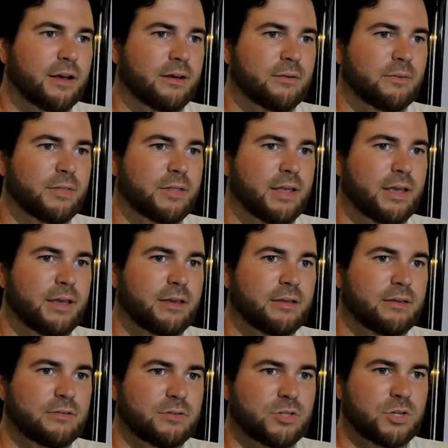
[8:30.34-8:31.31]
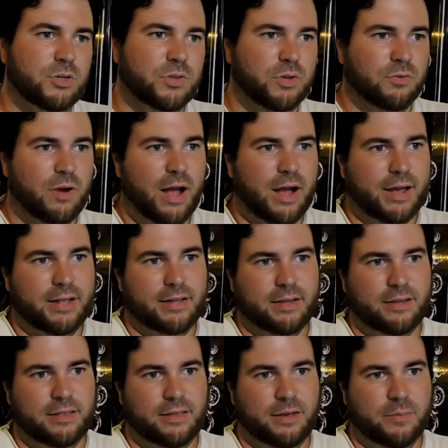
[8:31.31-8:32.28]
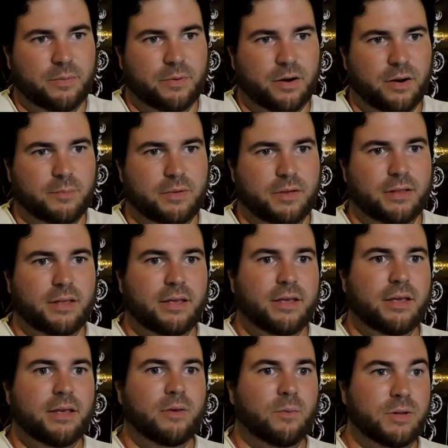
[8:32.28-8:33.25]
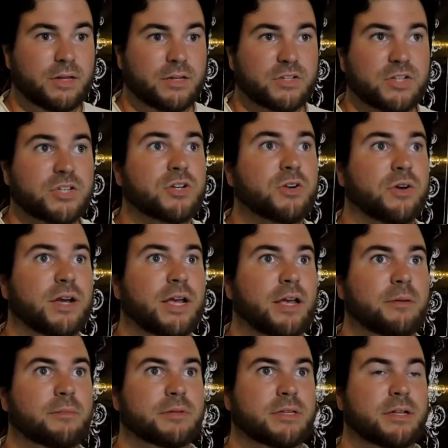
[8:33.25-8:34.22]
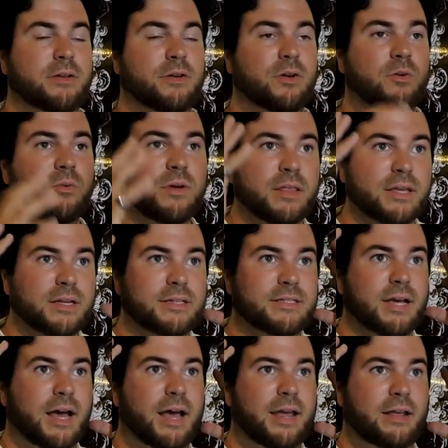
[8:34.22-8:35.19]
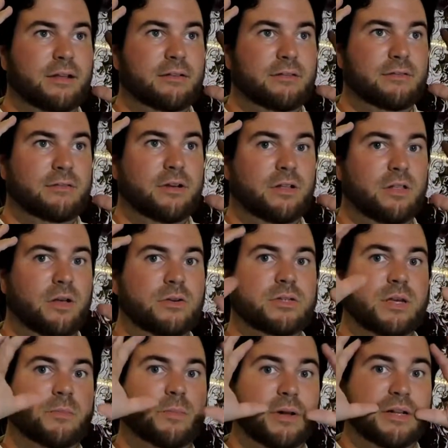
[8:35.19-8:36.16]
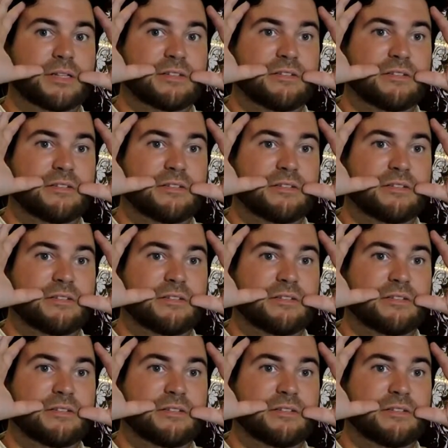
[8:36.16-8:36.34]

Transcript: when they shoot the rocket into the apartment, when he screams, they do a really tight close-up on his